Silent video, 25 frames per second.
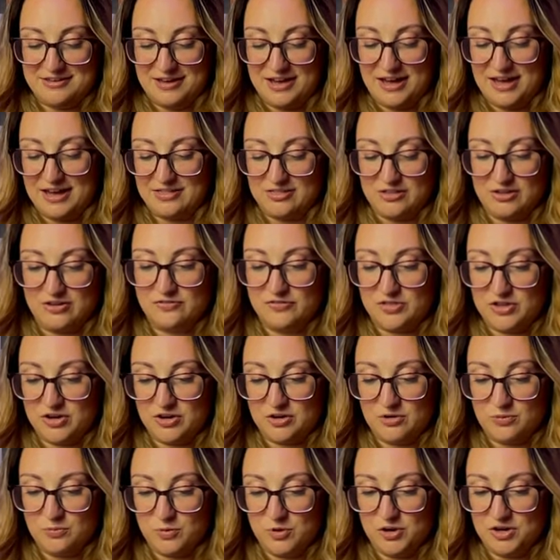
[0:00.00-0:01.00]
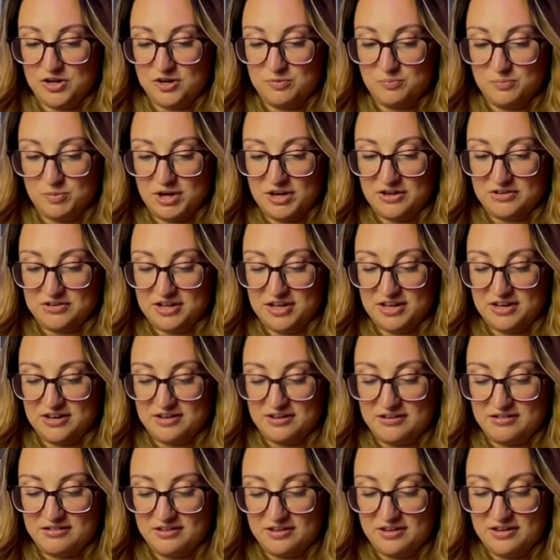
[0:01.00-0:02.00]
I love the artwork in Paldea.
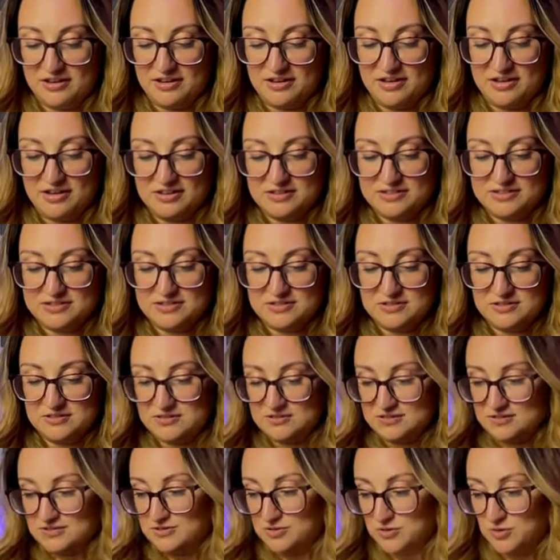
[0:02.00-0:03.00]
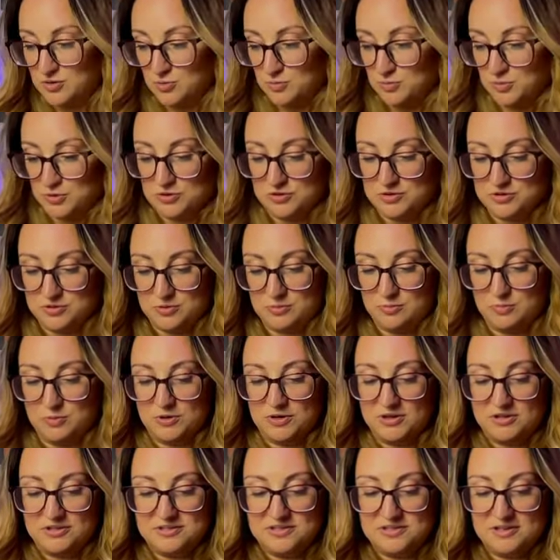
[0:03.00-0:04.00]
Super, super
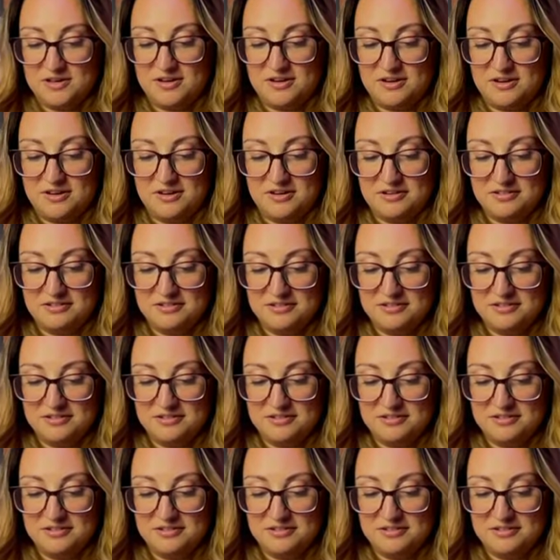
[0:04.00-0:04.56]
exciting.